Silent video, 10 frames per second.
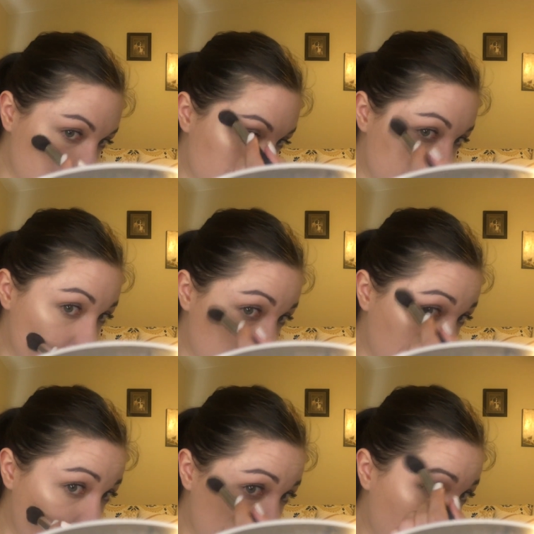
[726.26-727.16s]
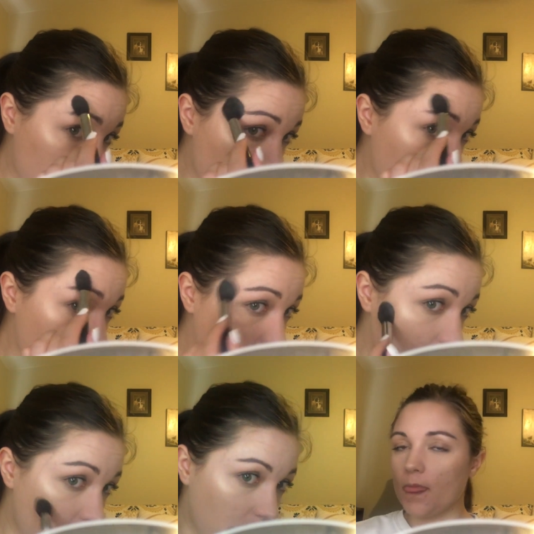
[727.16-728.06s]
it's so
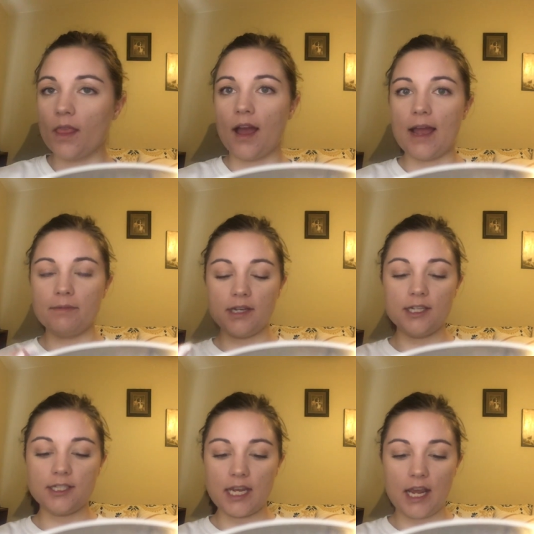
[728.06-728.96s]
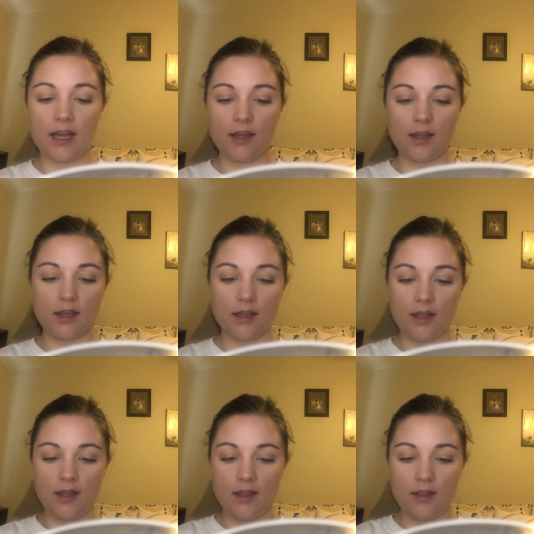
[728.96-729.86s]
pretty. I'm going to take
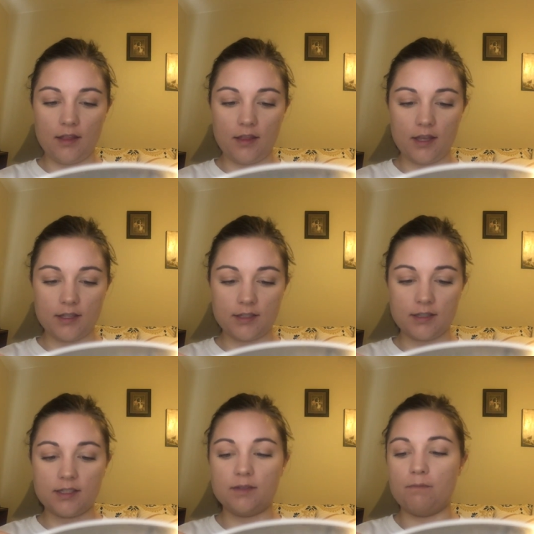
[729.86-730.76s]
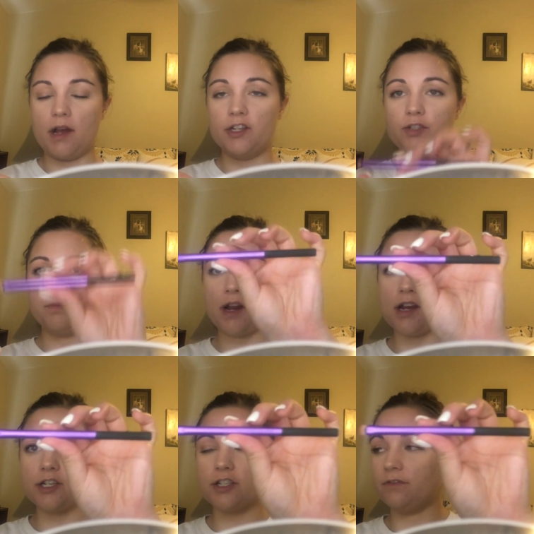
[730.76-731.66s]
this smudge
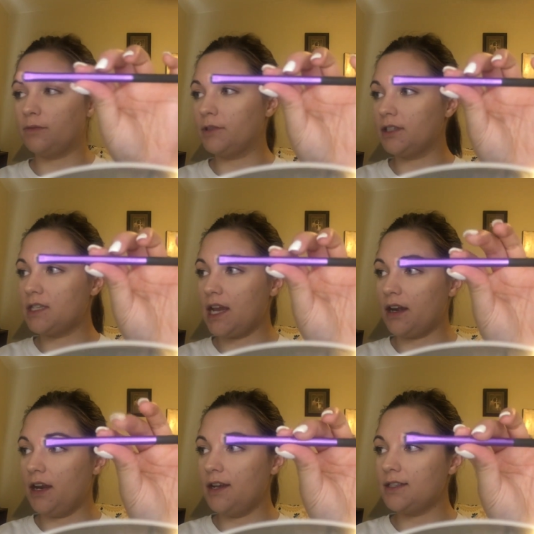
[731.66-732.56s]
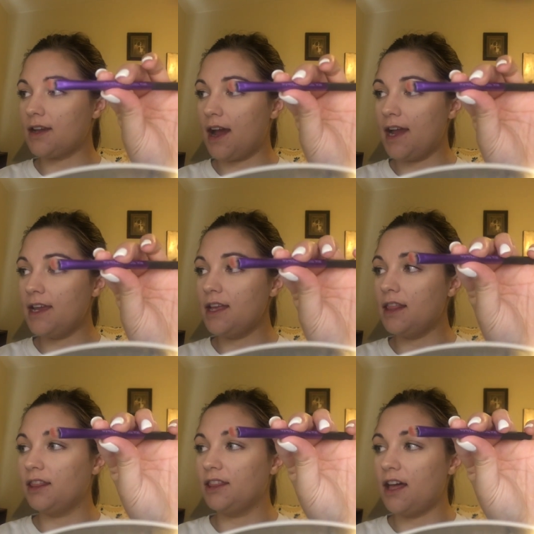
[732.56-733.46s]
brush from Real Techniques. I
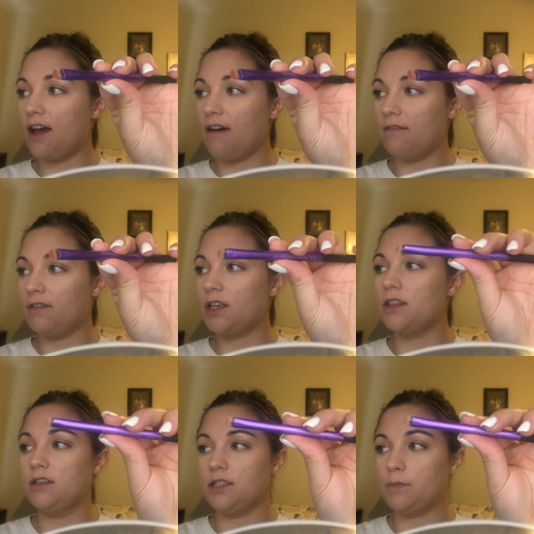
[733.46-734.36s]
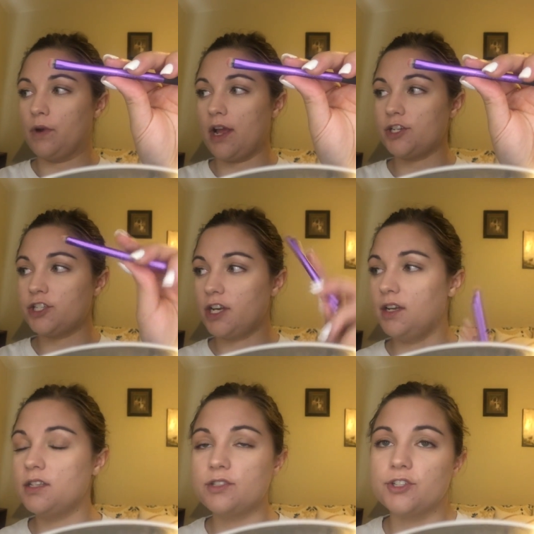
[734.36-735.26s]
love this brush.
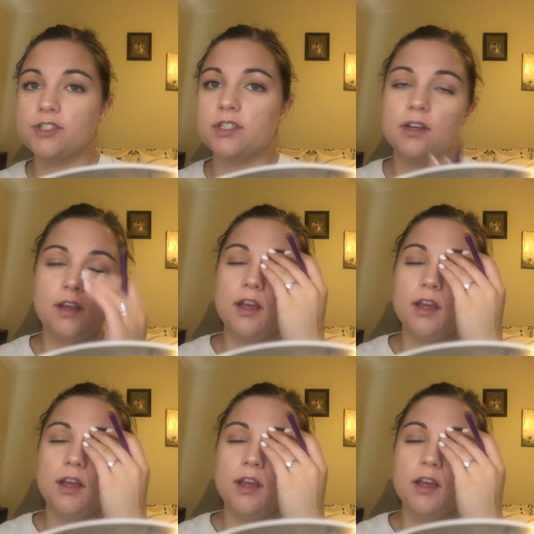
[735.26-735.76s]
It is just